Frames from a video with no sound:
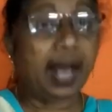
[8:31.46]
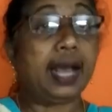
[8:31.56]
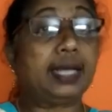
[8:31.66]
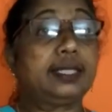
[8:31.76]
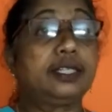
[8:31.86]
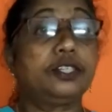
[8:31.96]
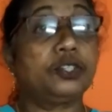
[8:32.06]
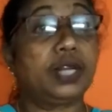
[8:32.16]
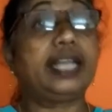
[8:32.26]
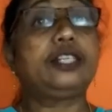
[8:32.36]
And
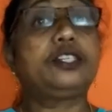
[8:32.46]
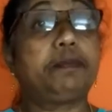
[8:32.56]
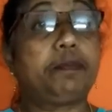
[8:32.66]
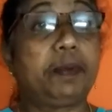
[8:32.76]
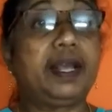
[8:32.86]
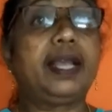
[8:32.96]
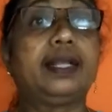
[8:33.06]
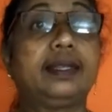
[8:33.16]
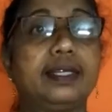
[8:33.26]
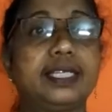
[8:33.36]
you like to
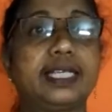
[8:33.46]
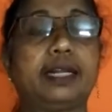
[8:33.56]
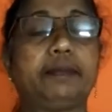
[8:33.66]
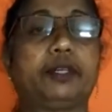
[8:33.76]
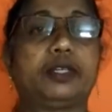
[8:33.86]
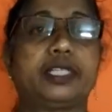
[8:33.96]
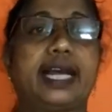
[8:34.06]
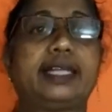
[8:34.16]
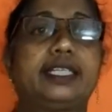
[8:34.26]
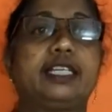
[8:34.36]
play in the sun because
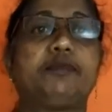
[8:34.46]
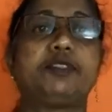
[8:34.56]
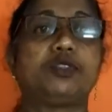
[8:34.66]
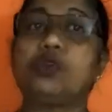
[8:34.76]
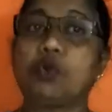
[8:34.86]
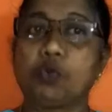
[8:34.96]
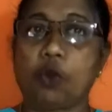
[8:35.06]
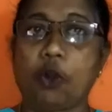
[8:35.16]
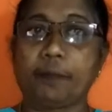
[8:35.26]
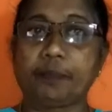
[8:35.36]
that keeps you
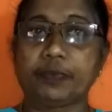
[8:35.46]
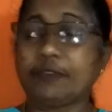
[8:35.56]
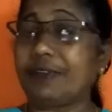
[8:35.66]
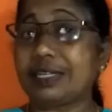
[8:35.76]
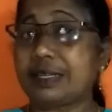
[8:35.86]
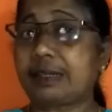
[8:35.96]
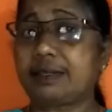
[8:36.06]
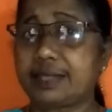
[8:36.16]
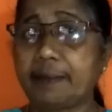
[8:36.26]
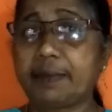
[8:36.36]
warm. Whereas
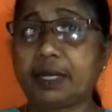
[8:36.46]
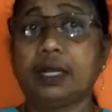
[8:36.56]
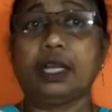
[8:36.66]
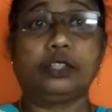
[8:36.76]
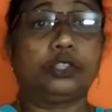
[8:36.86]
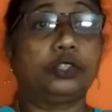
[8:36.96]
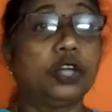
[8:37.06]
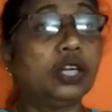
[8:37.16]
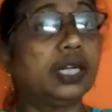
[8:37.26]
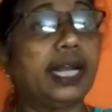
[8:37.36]
in summer, you do
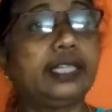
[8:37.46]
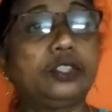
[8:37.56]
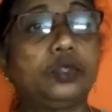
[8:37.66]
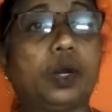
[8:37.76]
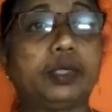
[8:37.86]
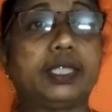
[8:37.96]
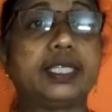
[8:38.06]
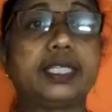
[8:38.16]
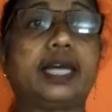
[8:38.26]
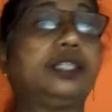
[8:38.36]
not like to go out in
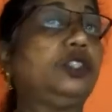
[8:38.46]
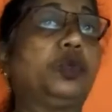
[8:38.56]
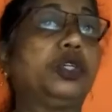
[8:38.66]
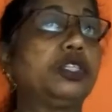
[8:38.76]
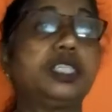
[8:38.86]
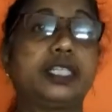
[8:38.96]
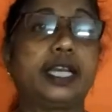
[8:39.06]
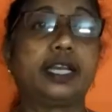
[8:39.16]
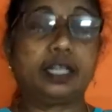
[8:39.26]
the sun, you want to stay